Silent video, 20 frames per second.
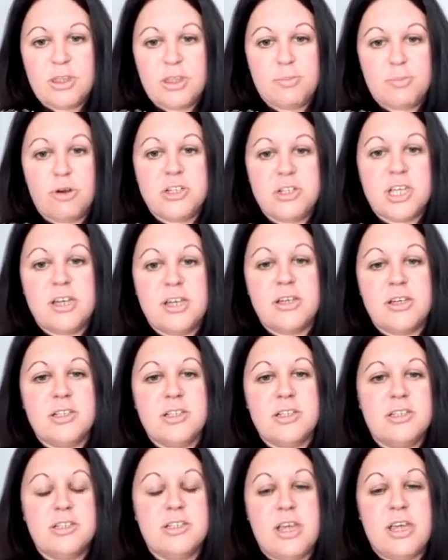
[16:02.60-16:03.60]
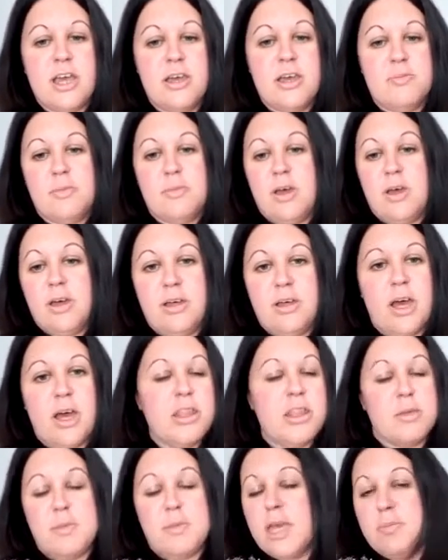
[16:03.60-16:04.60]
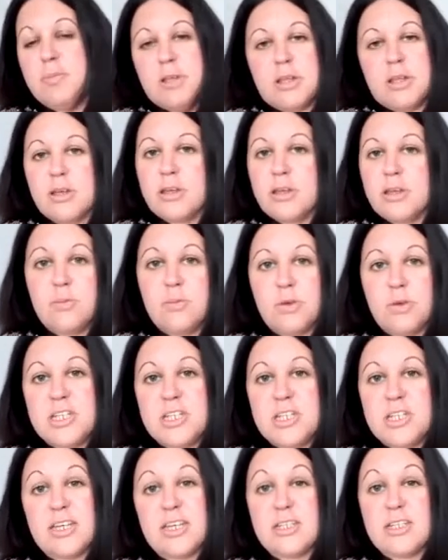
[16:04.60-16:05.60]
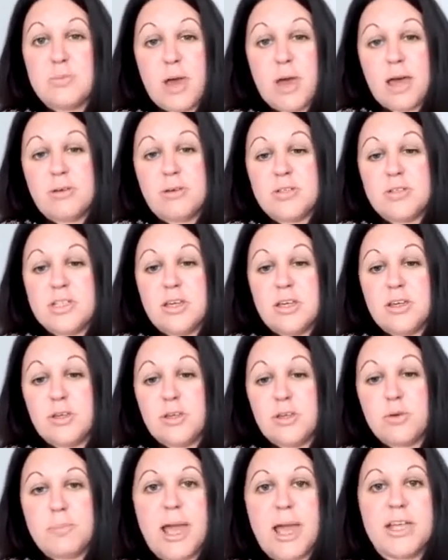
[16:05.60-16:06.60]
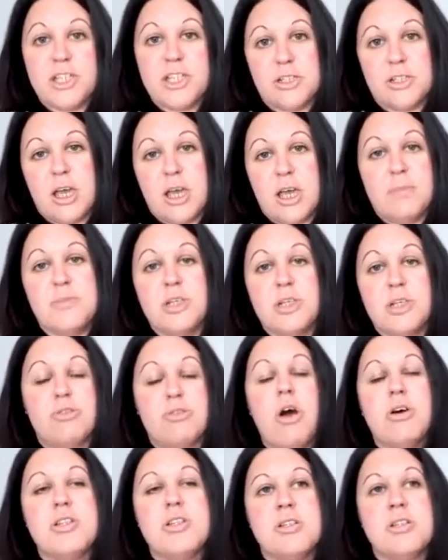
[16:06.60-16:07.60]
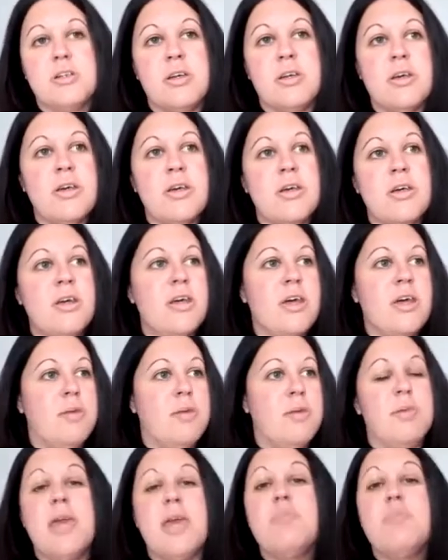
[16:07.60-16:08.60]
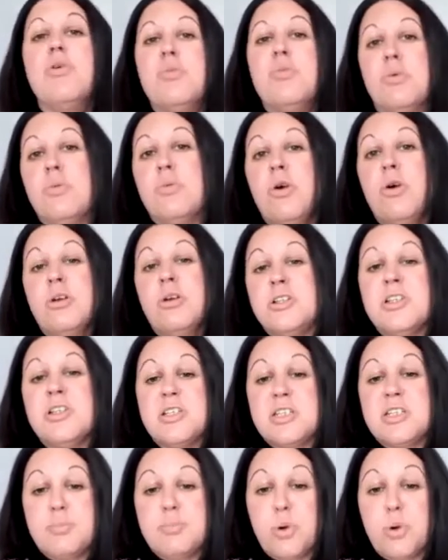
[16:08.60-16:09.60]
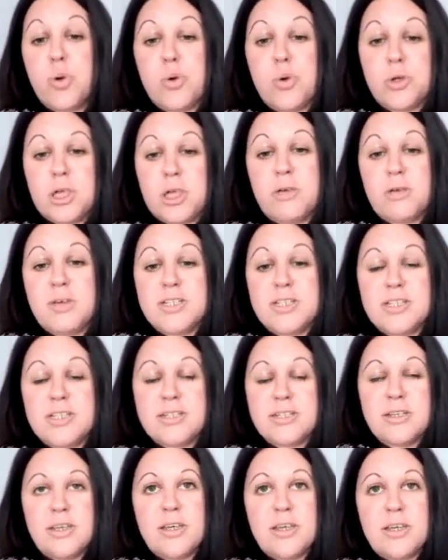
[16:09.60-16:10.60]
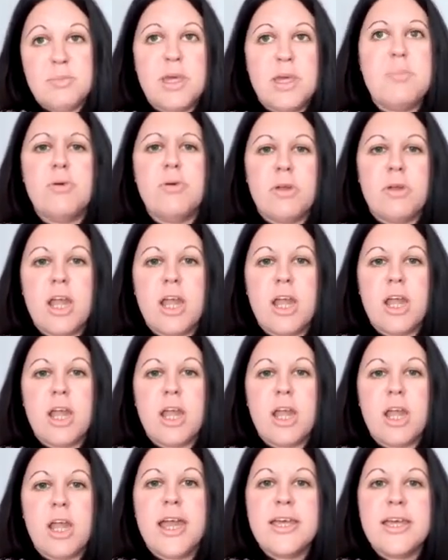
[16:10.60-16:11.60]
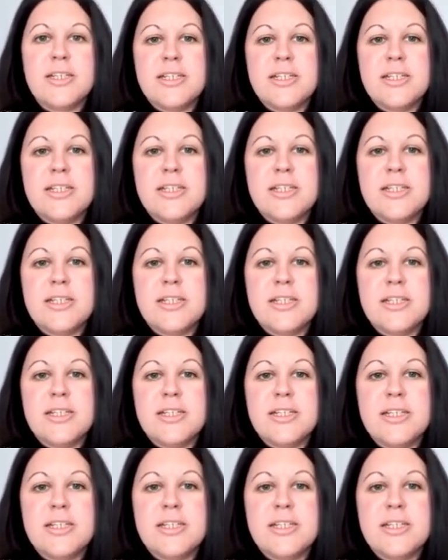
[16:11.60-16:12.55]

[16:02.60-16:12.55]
product, other people are going to want it as well. So your passion comes across, and people will want to support you. It's people like to see